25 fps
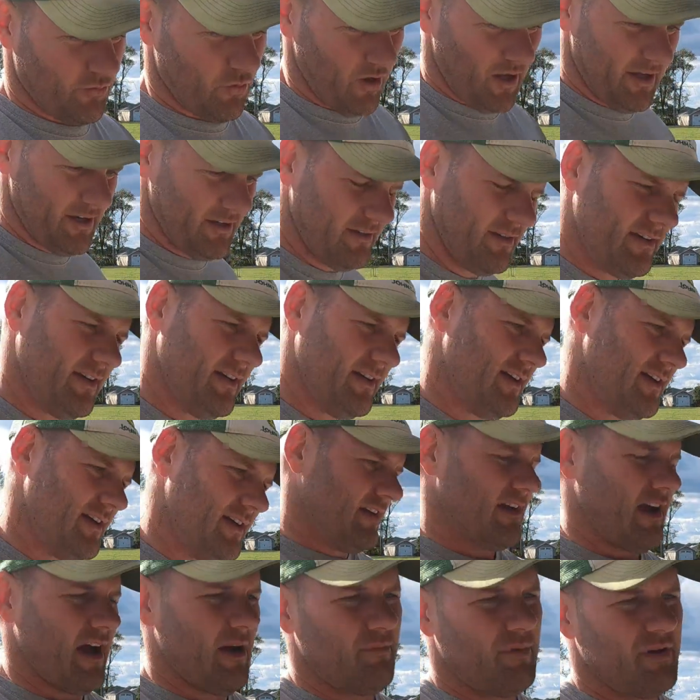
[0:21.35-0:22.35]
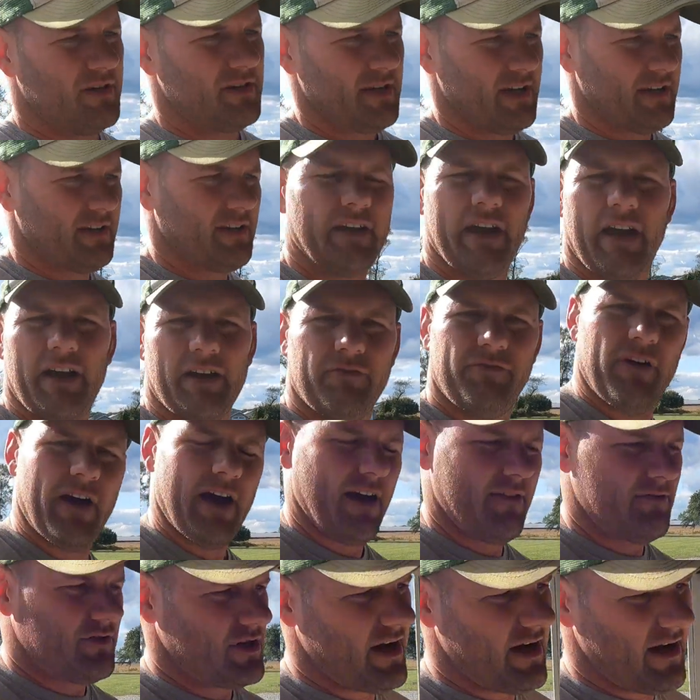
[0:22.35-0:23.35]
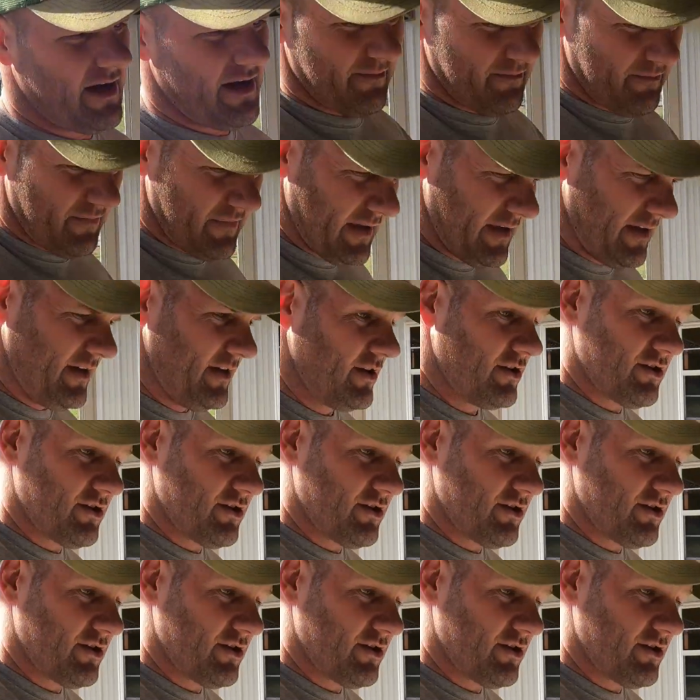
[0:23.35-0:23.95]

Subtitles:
One, got busy at the 9-to-5 job.